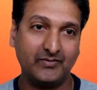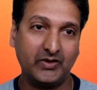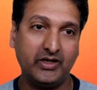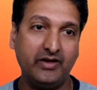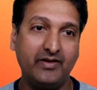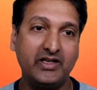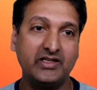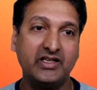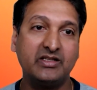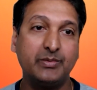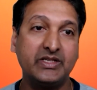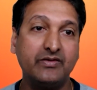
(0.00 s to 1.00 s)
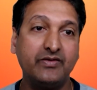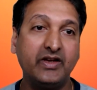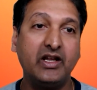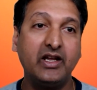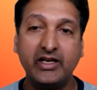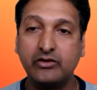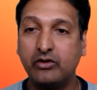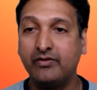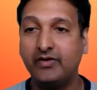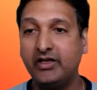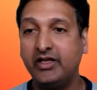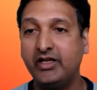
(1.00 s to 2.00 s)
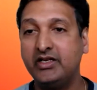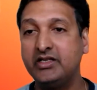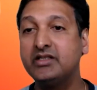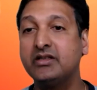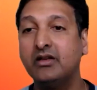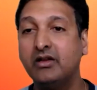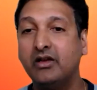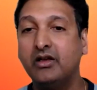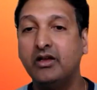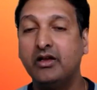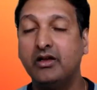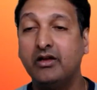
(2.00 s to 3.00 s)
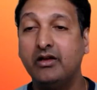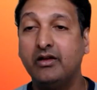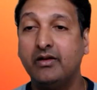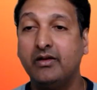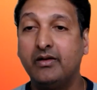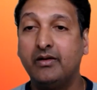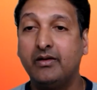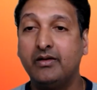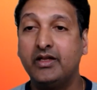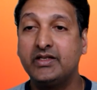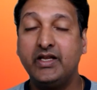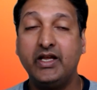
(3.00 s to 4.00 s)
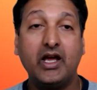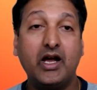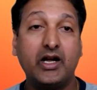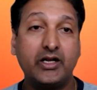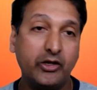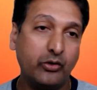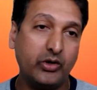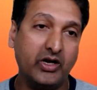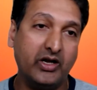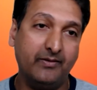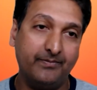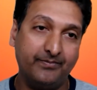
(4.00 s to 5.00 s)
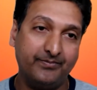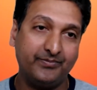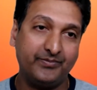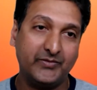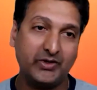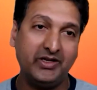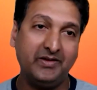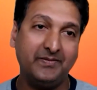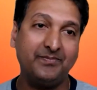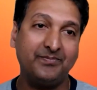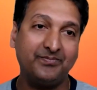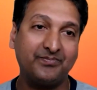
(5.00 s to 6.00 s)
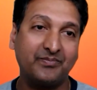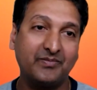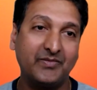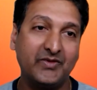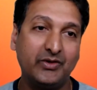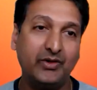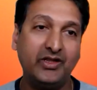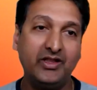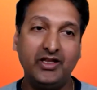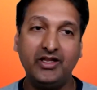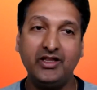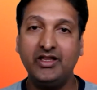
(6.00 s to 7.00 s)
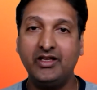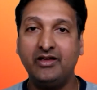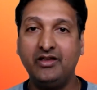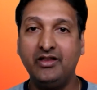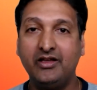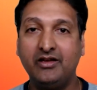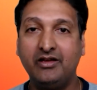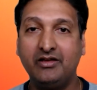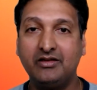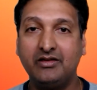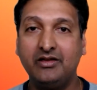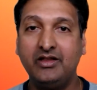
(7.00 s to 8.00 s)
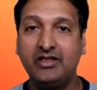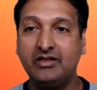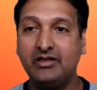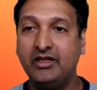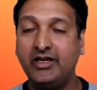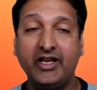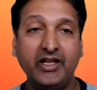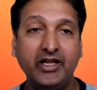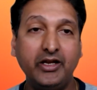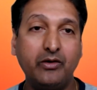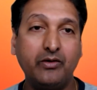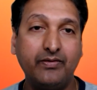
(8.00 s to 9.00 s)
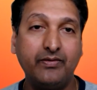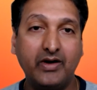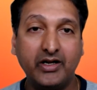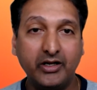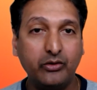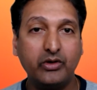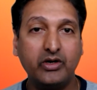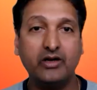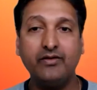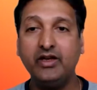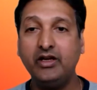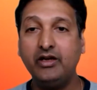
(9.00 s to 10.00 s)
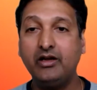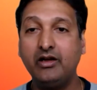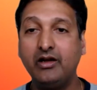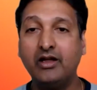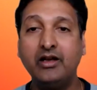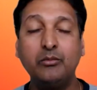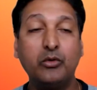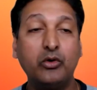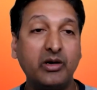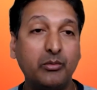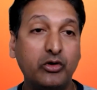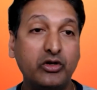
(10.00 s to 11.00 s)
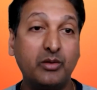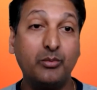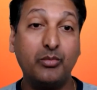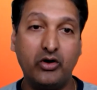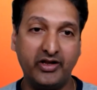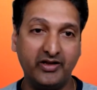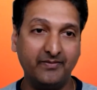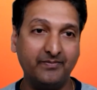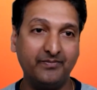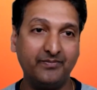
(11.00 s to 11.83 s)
Okay, when I say specific layers of it, they say Hatha Yoga. Okay, so in the technique of Hatha Yoga, we learn more about the body.